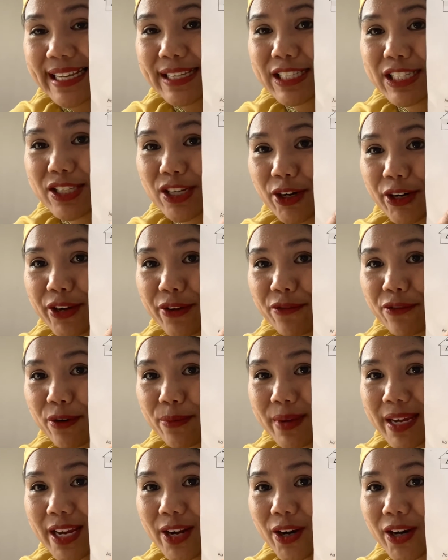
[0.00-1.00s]
Starting from
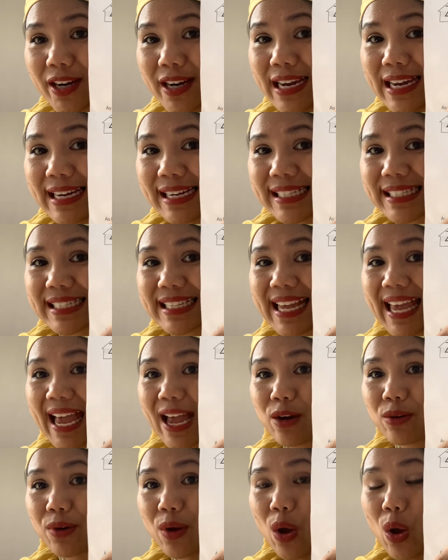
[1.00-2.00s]
here, let's
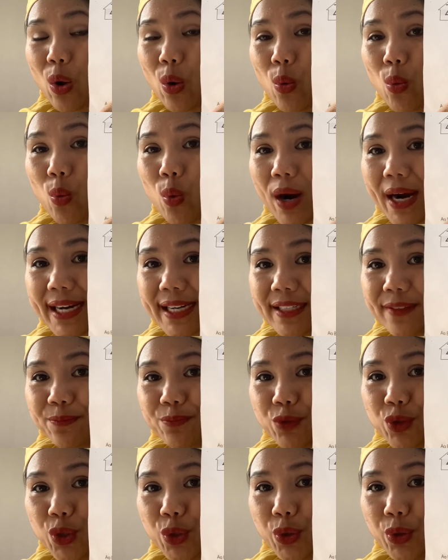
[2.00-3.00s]
count 1,
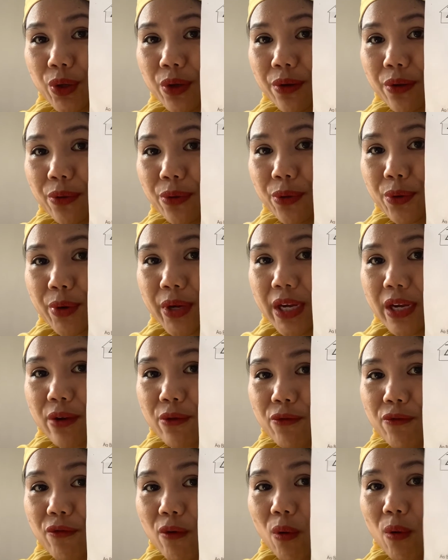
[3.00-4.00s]
2, 3,
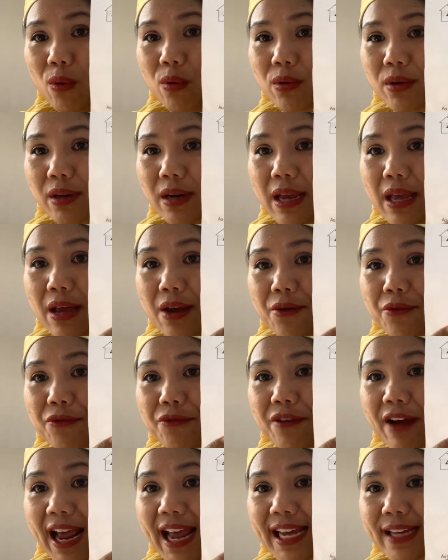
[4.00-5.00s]
4,
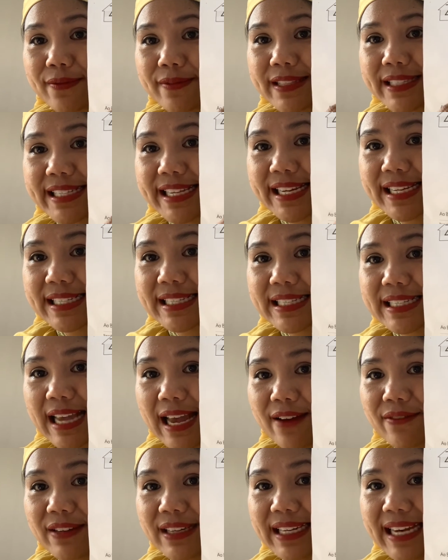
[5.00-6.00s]
5, 6,
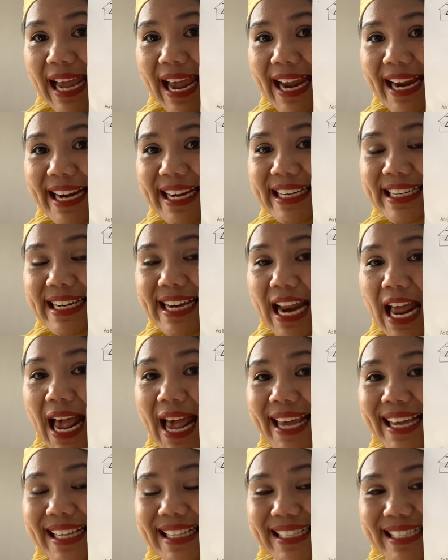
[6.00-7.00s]
7, 8,
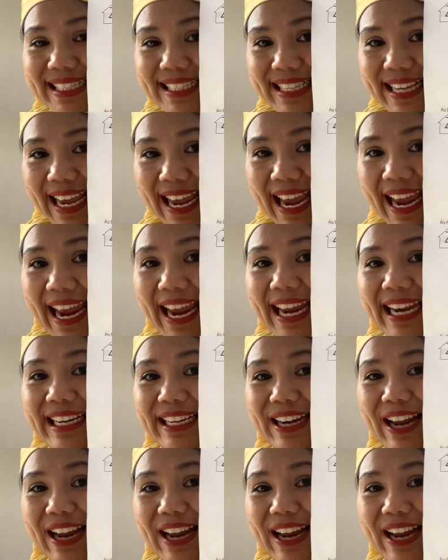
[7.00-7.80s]
9, 10.